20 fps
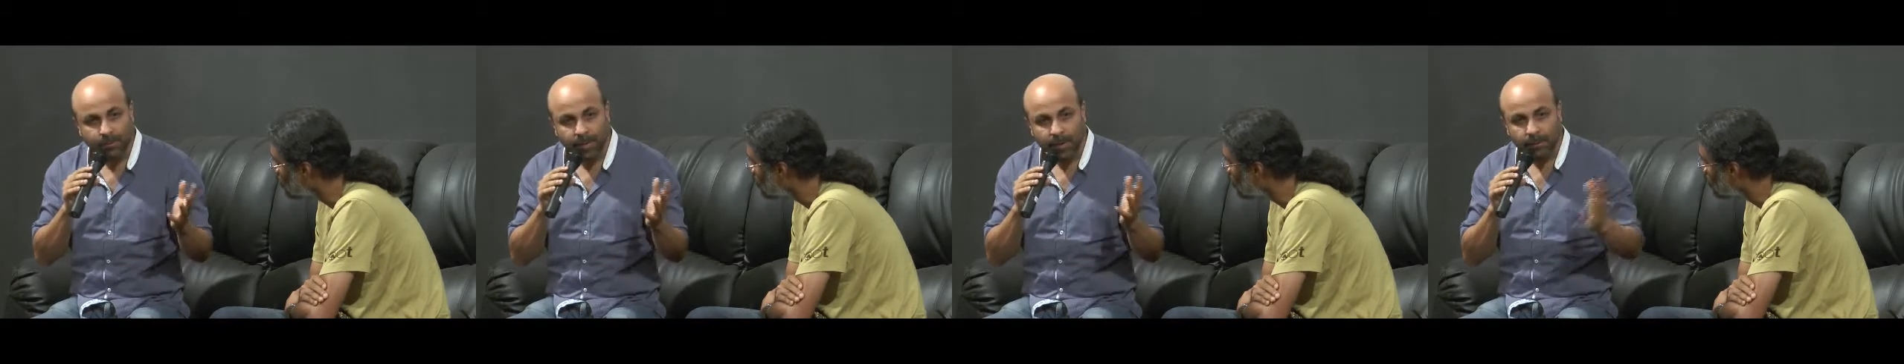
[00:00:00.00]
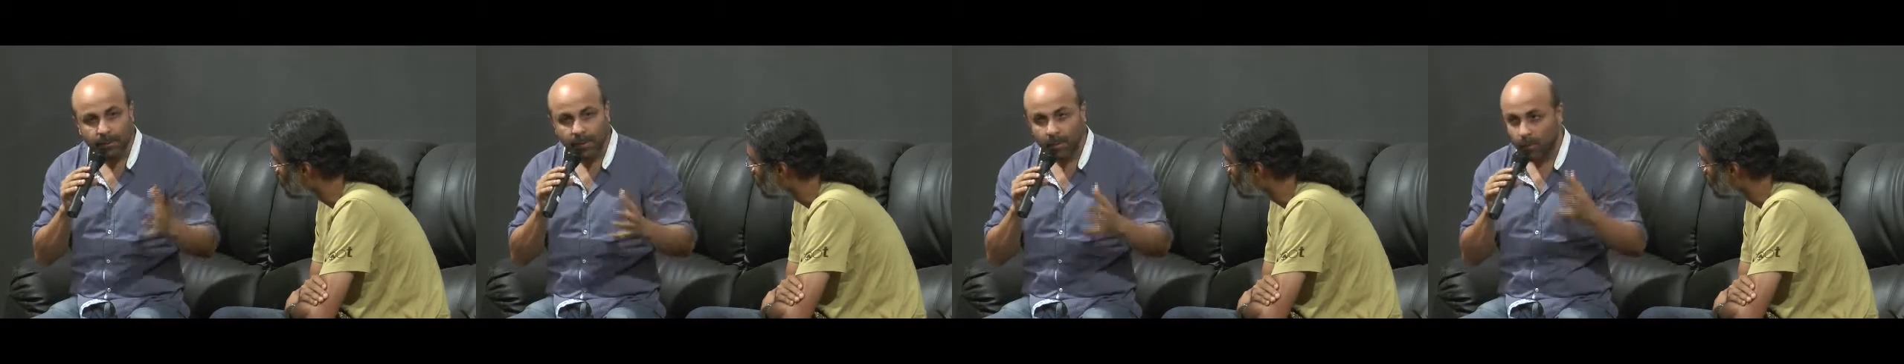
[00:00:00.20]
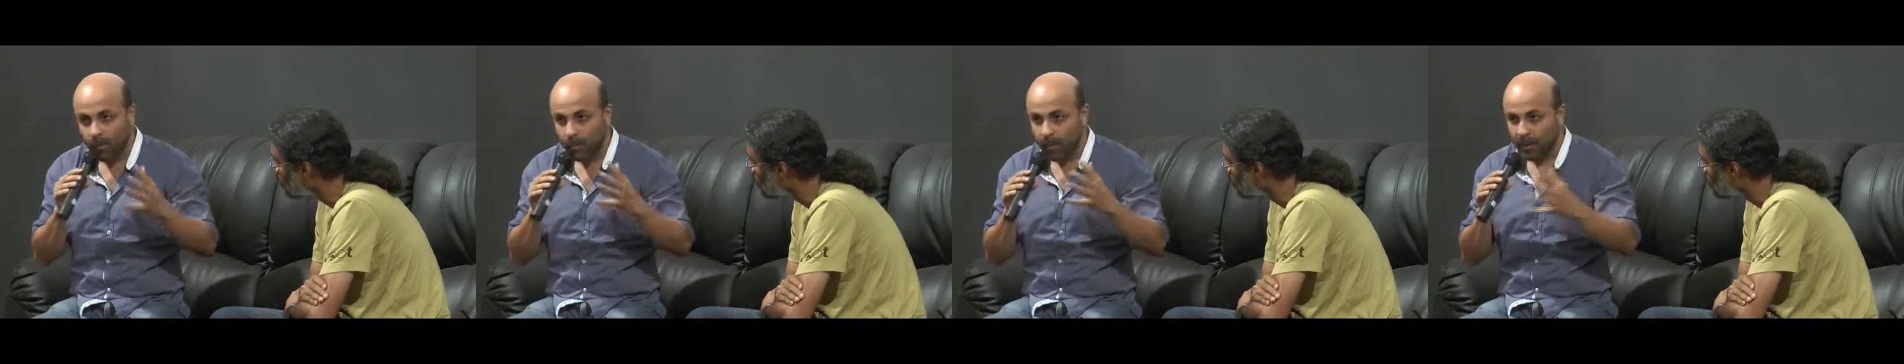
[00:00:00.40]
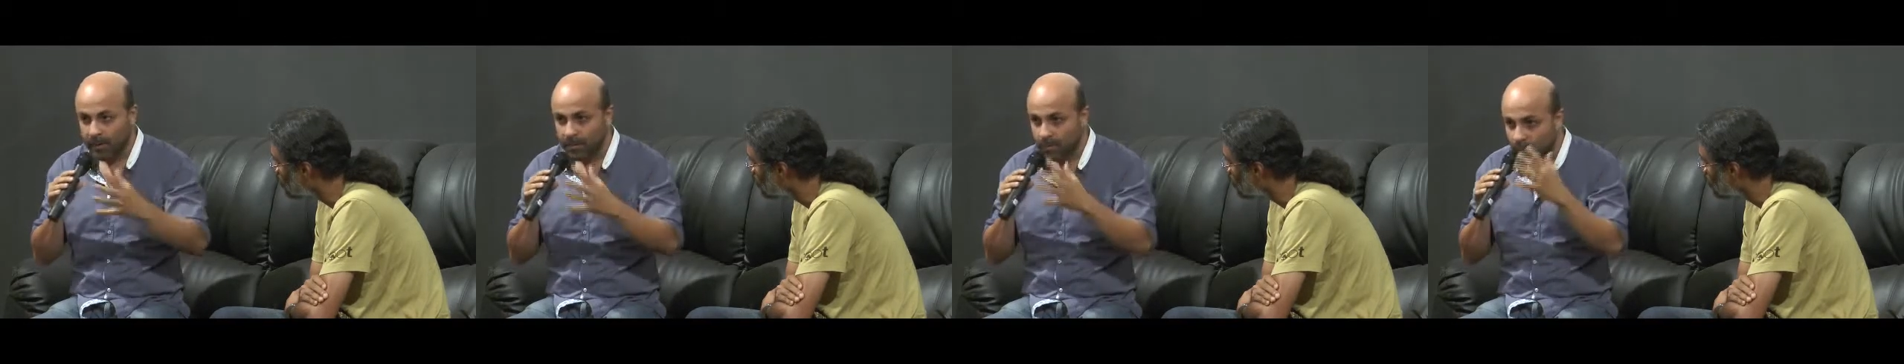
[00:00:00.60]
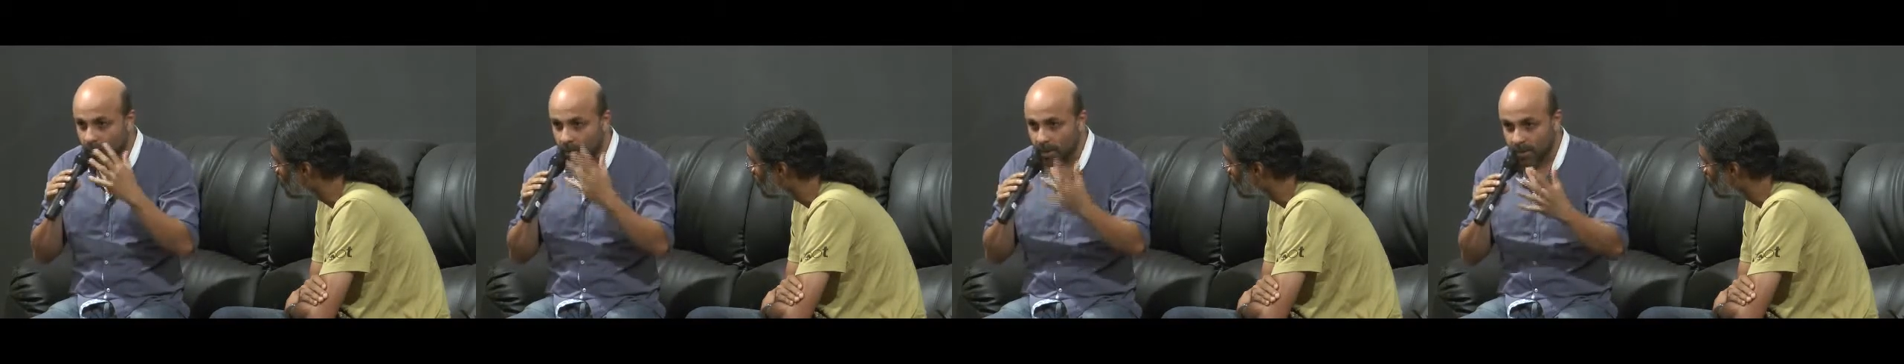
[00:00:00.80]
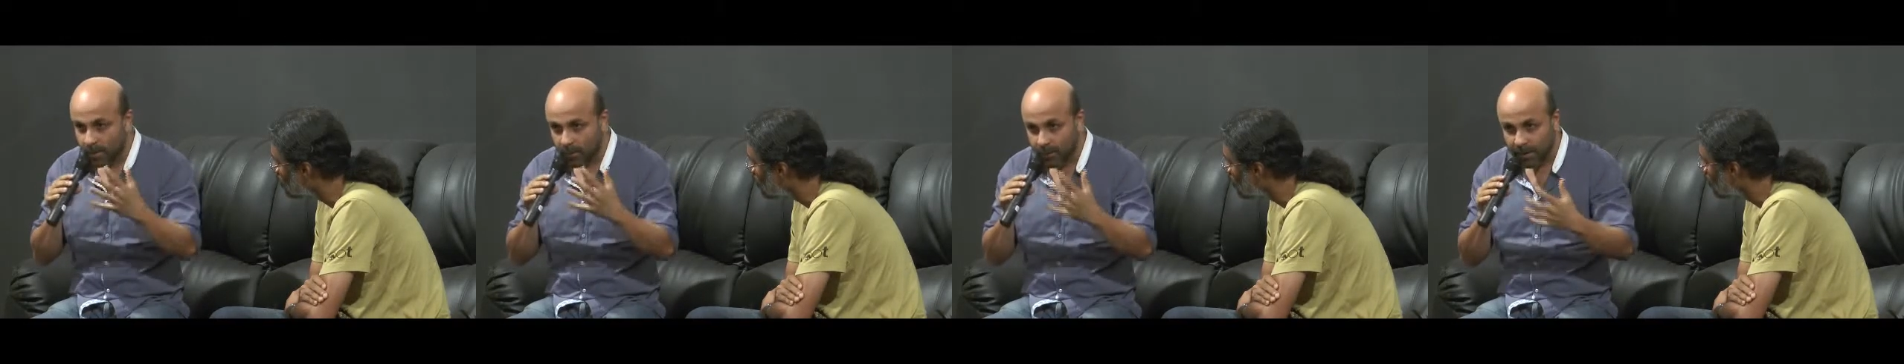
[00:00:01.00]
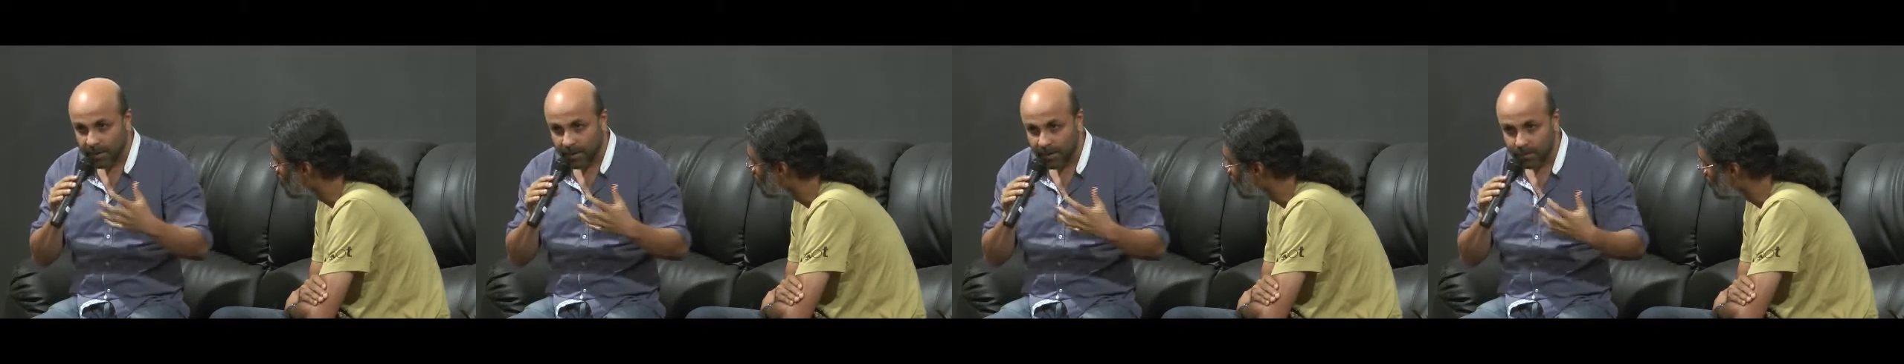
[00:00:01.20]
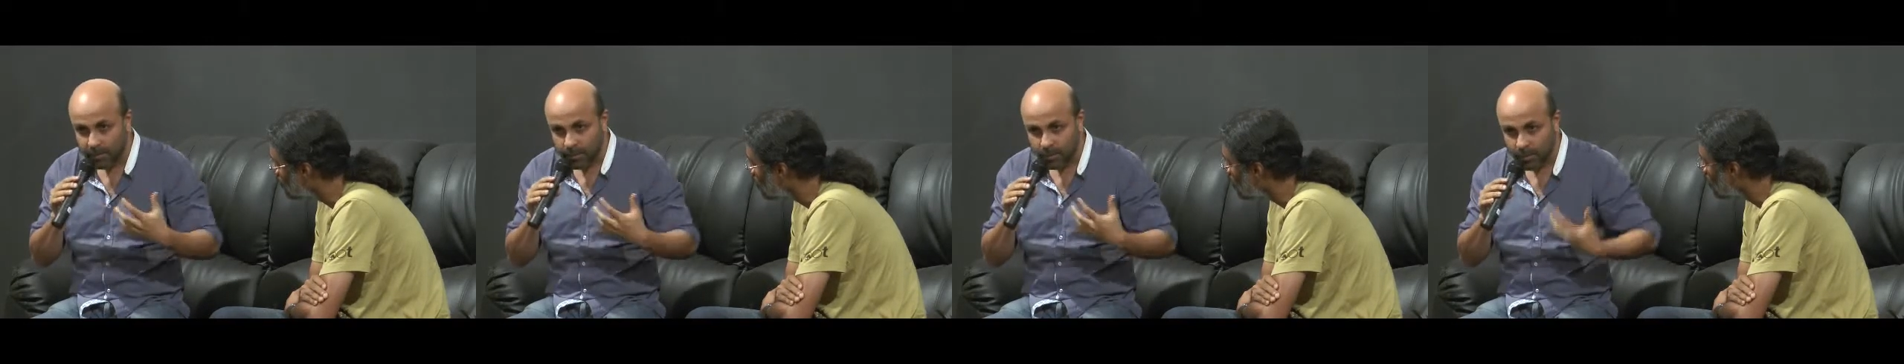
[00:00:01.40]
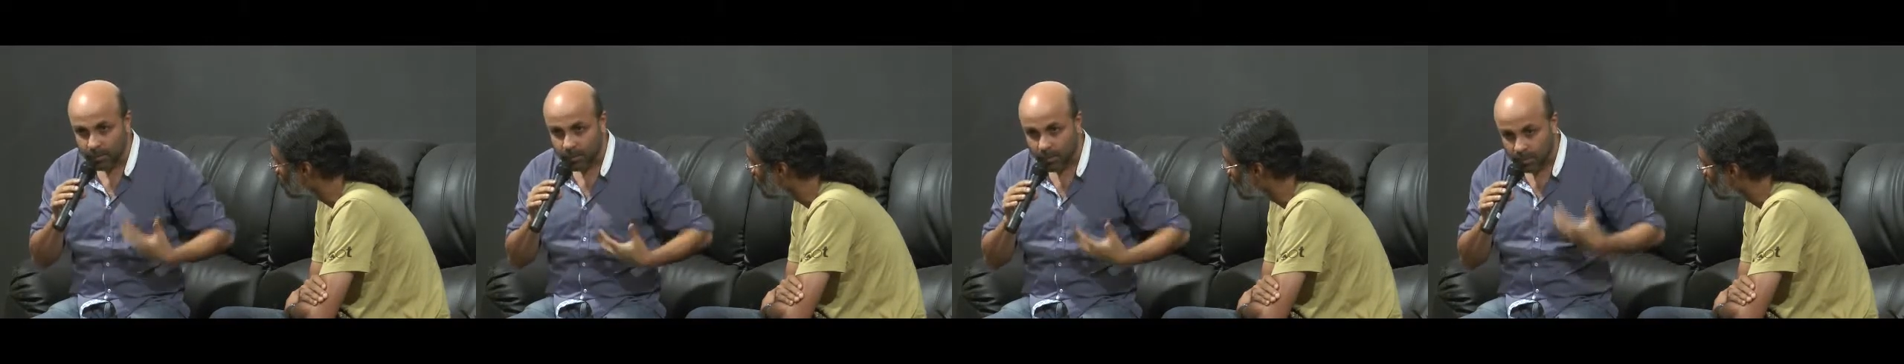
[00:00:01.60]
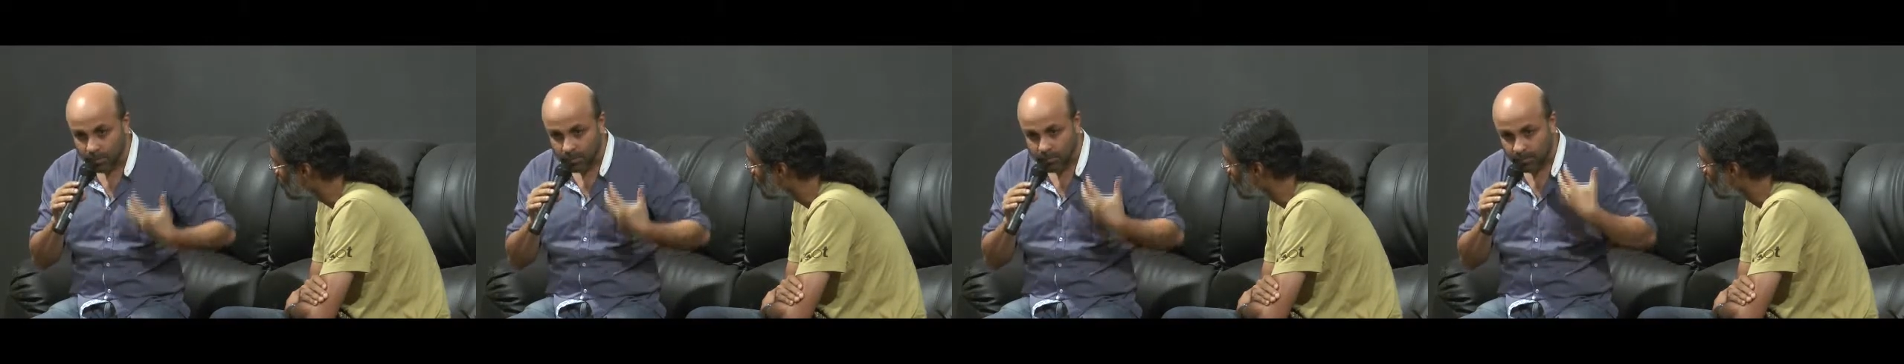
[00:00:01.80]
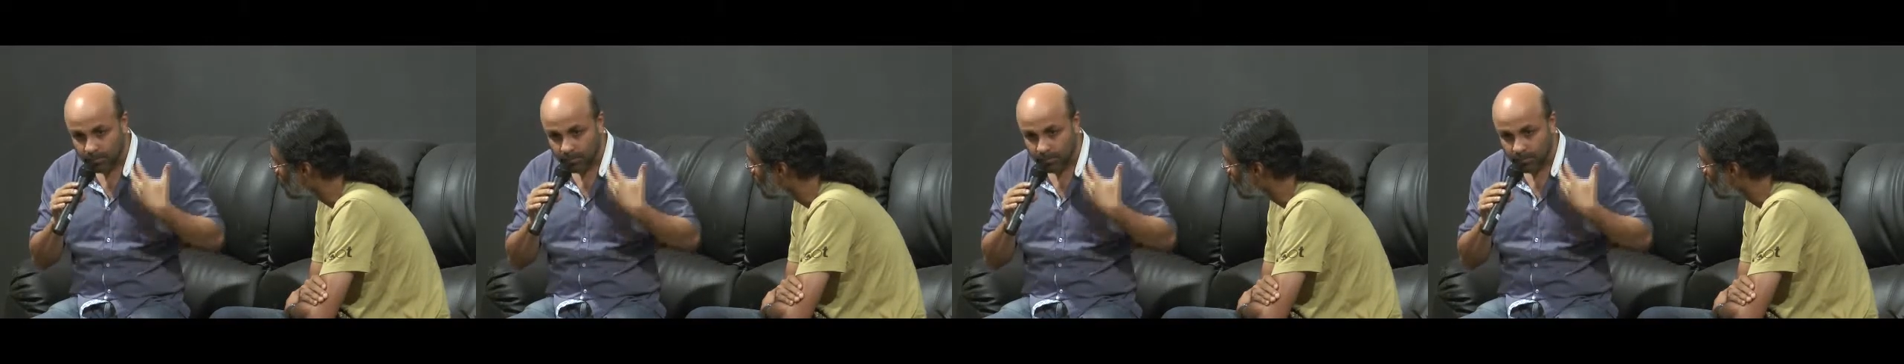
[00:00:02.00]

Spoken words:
people who has worked with him should